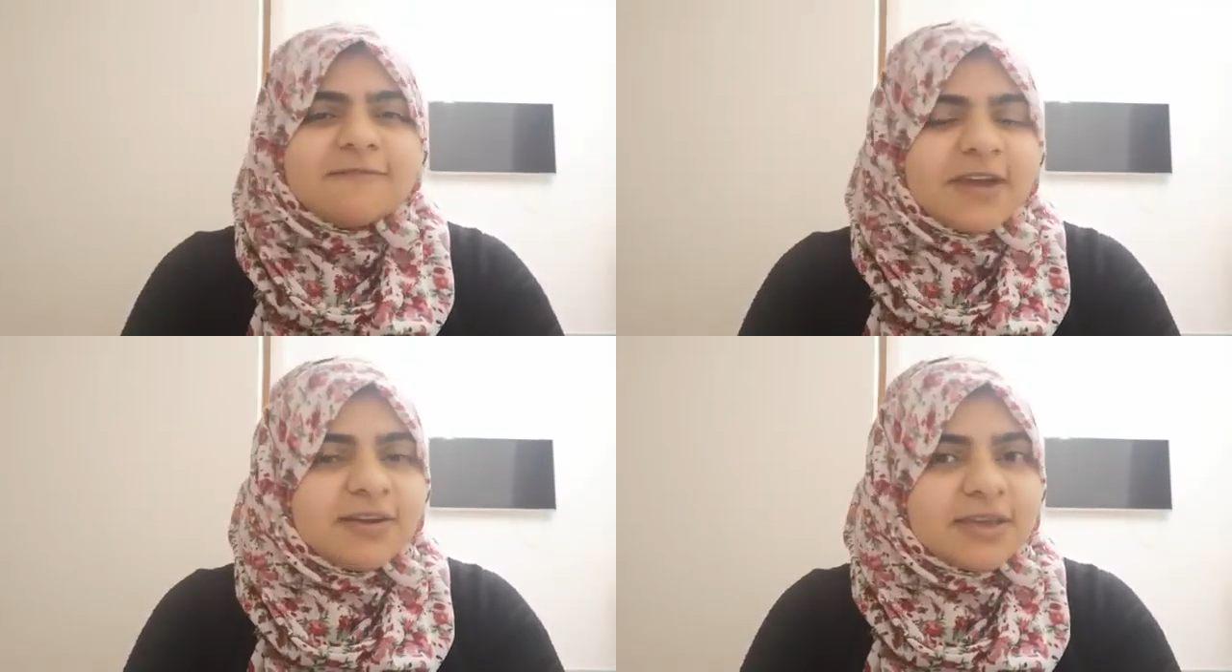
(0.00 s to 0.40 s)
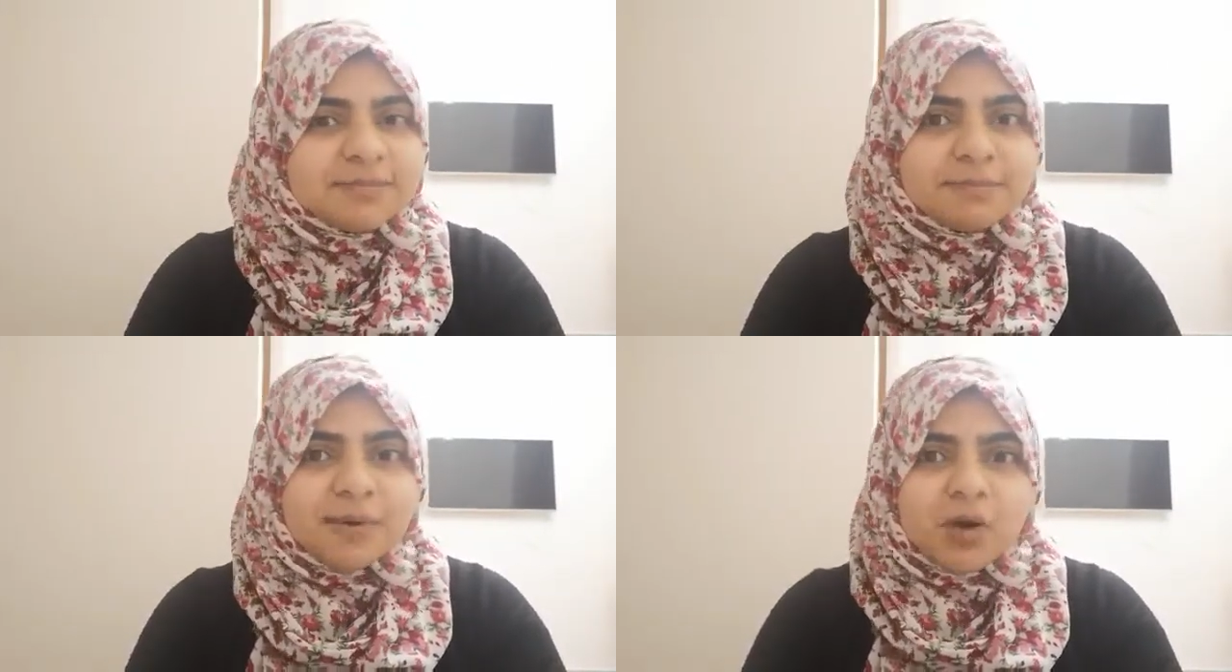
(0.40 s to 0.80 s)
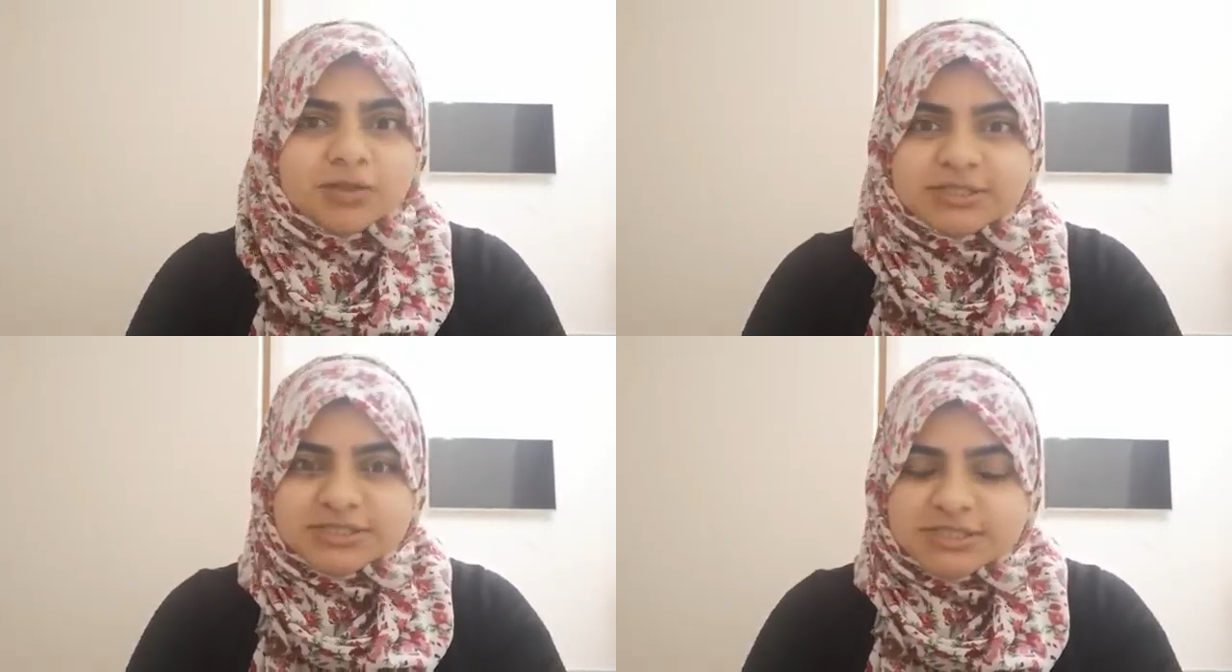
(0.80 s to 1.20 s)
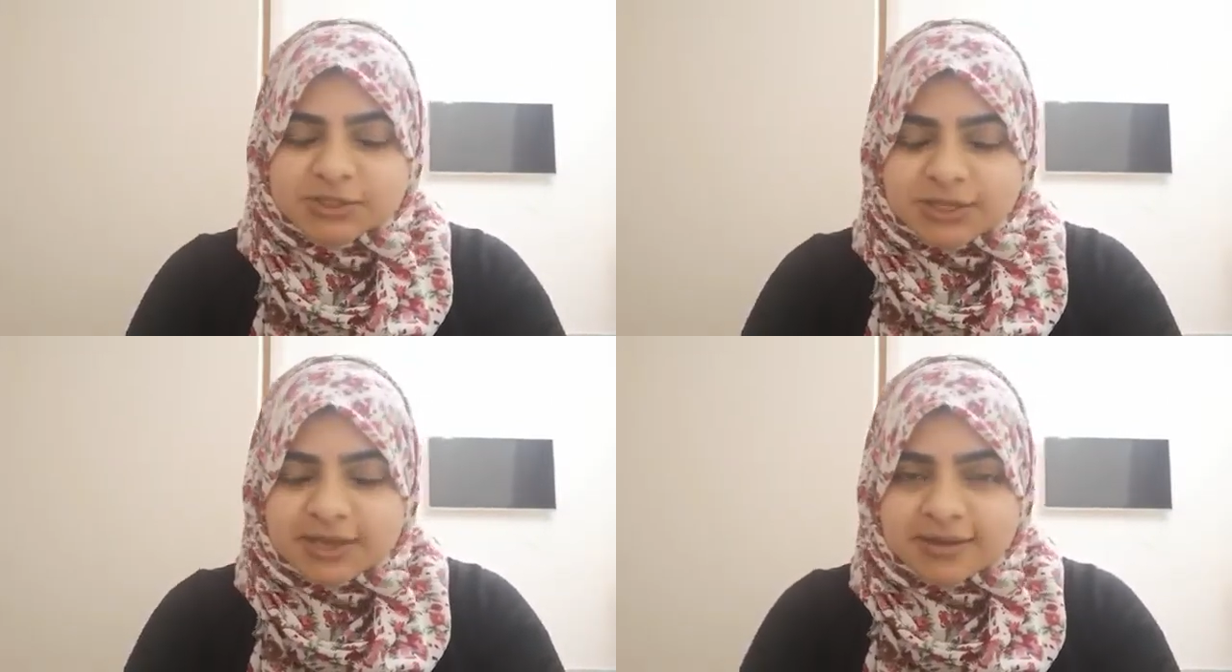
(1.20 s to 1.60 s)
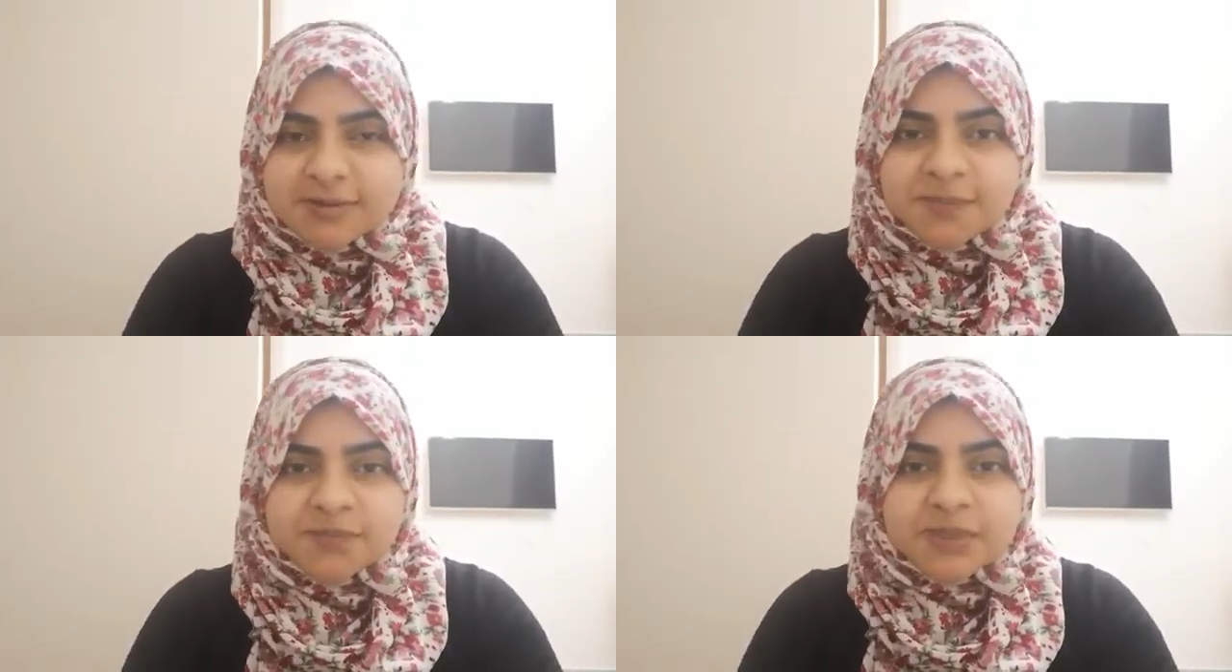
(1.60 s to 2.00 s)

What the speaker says: very important today.